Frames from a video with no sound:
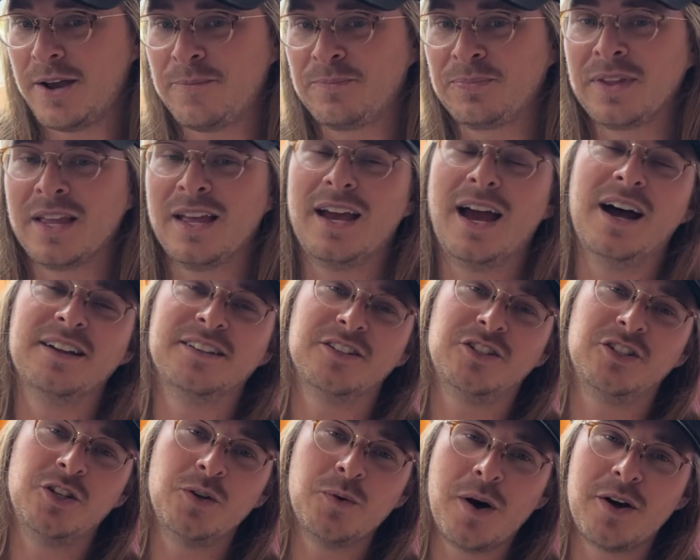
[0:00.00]
It has a
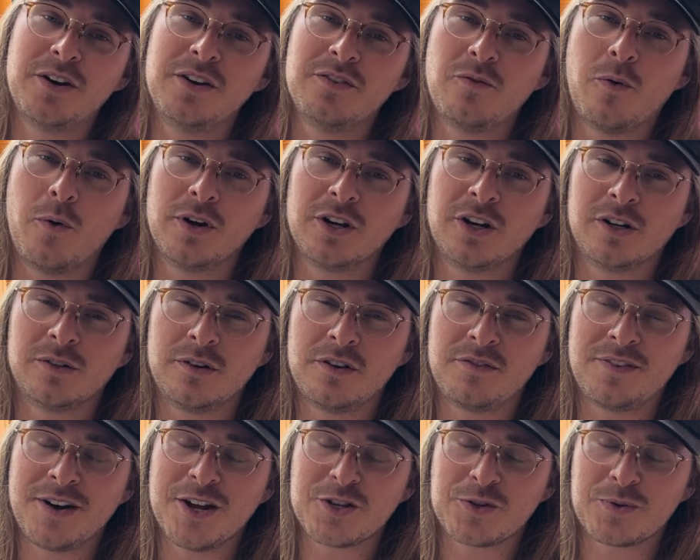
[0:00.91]
240 hertz
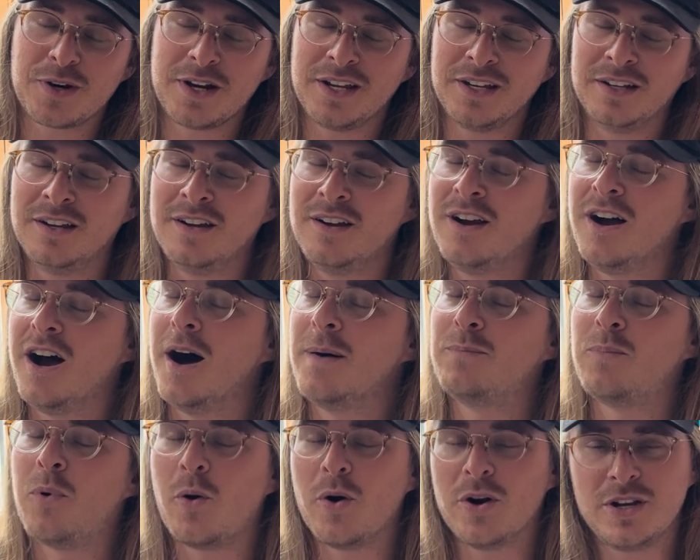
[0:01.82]
refresh rate,
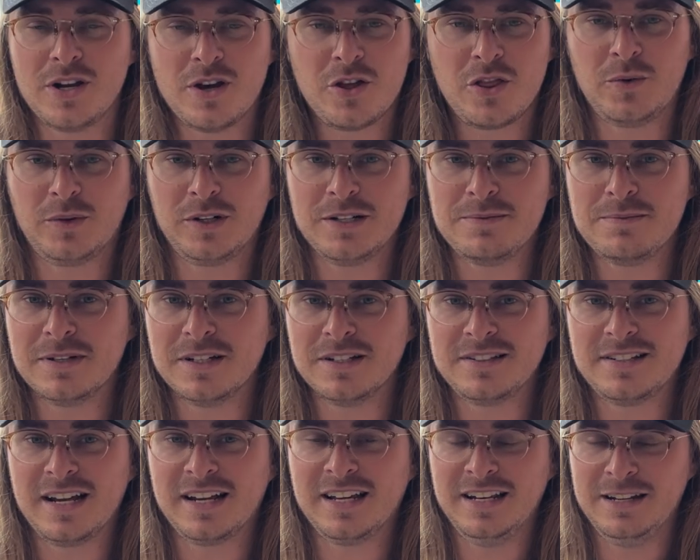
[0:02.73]
a 0.03
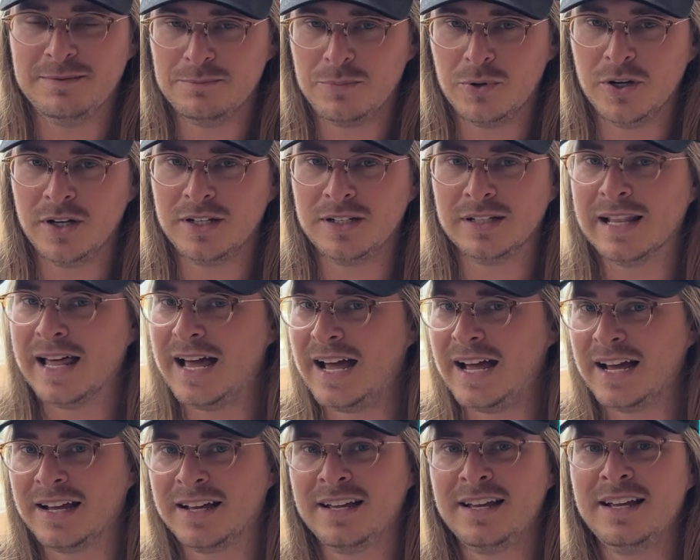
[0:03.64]
millisecond input
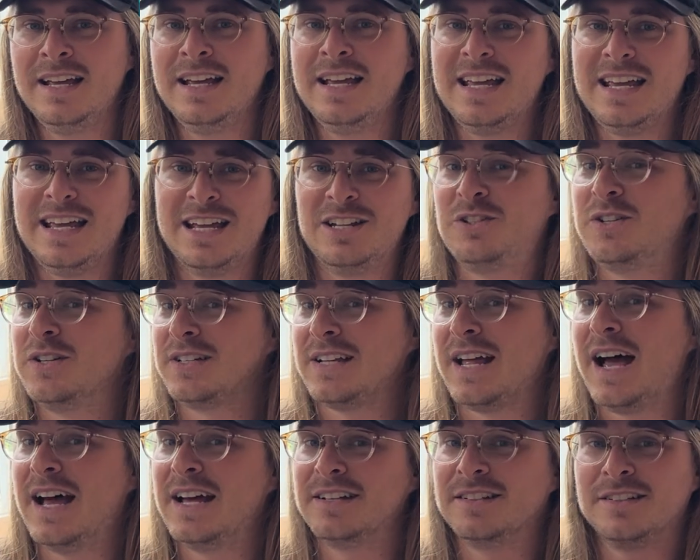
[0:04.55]
lag. It just
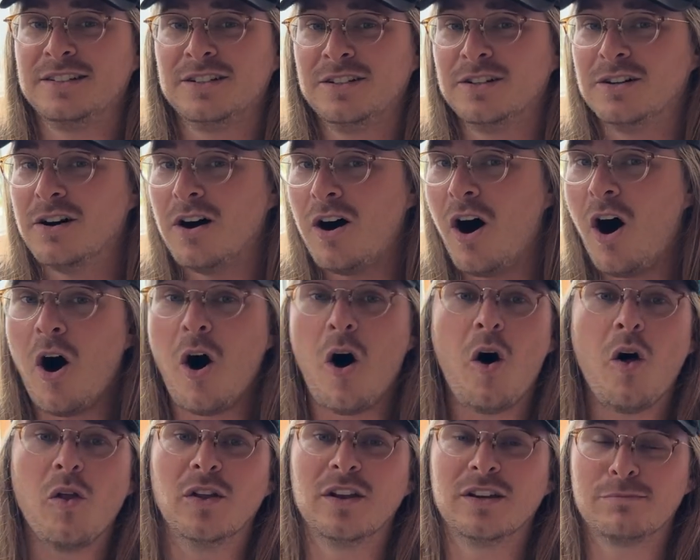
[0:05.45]
has
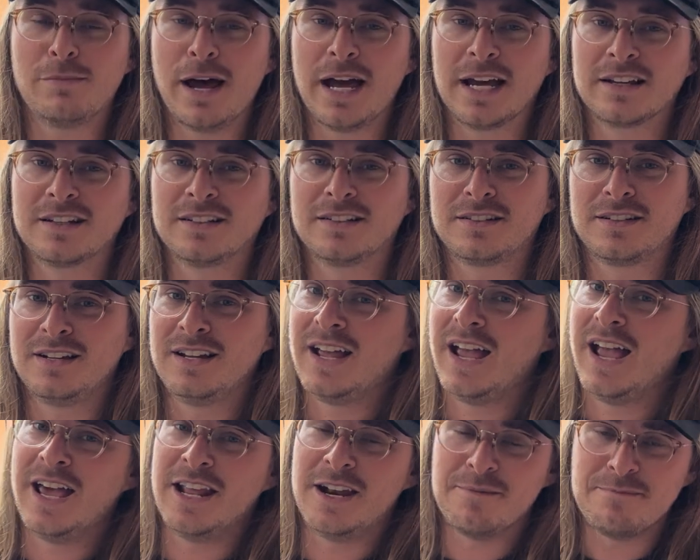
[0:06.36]
all the specs
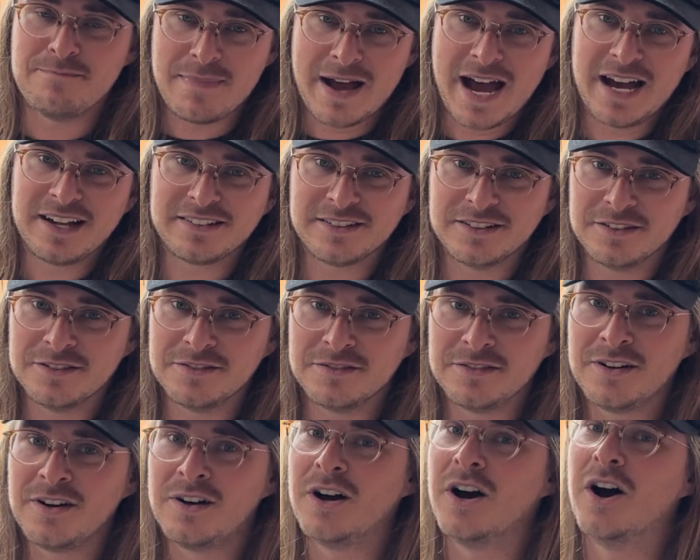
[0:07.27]
and a
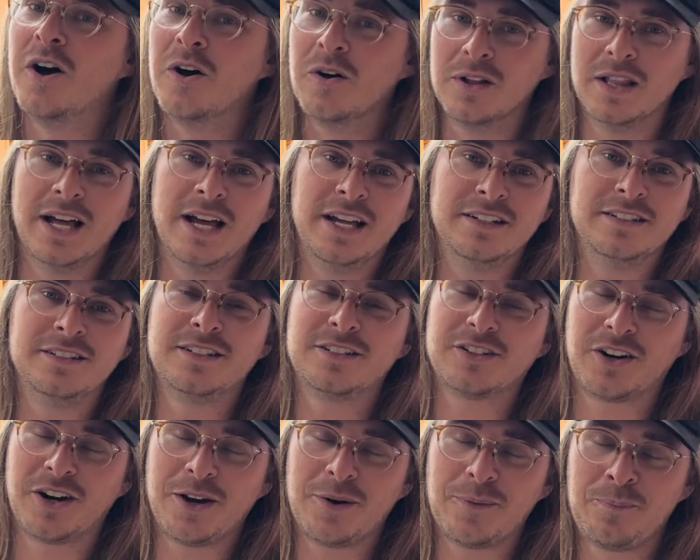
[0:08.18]
massive OLED
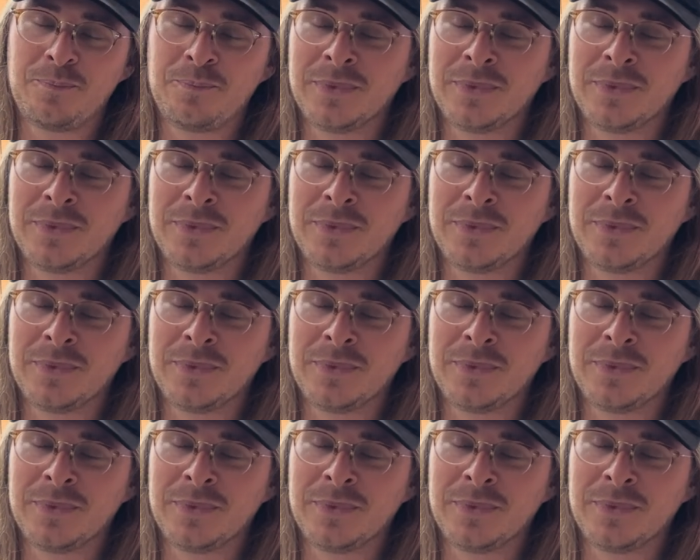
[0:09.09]
screen.